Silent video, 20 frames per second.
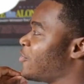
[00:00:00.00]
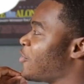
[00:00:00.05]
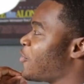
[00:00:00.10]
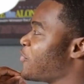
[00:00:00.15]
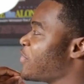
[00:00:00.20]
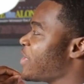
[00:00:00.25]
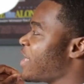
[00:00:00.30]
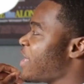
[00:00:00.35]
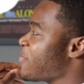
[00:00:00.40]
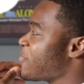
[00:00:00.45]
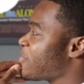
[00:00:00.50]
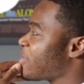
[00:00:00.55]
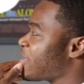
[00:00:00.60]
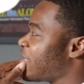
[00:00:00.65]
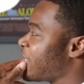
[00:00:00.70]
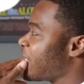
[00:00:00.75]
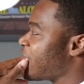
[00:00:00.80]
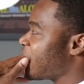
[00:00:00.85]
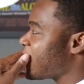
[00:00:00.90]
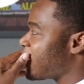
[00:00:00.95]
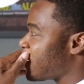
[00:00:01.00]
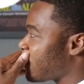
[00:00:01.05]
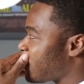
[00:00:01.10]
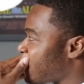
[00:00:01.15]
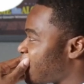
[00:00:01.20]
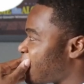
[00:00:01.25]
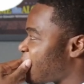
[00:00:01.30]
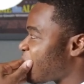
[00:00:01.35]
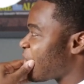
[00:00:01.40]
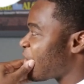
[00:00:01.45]
going to be able to hear it
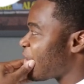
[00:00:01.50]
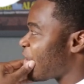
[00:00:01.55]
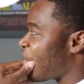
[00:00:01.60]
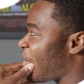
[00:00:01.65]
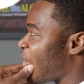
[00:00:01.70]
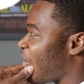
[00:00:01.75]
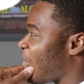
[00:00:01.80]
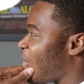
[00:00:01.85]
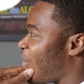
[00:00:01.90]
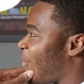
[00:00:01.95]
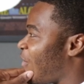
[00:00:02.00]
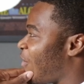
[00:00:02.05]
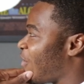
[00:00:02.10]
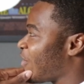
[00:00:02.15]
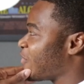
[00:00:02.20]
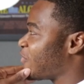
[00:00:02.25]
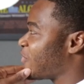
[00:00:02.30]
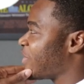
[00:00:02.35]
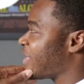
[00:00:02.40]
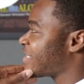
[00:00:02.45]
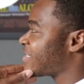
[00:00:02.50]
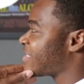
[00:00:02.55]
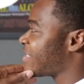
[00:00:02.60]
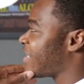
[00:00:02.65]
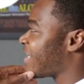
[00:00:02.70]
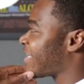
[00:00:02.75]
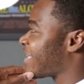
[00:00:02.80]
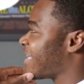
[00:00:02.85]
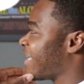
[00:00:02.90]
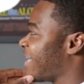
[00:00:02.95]
on all the picks
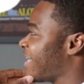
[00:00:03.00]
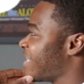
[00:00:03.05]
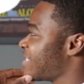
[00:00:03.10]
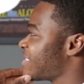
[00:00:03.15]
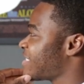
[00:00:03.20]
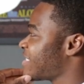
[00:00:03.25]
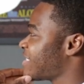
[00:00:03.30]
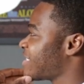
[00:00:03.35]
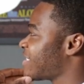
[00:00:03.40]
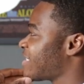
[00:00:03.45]
that I catch.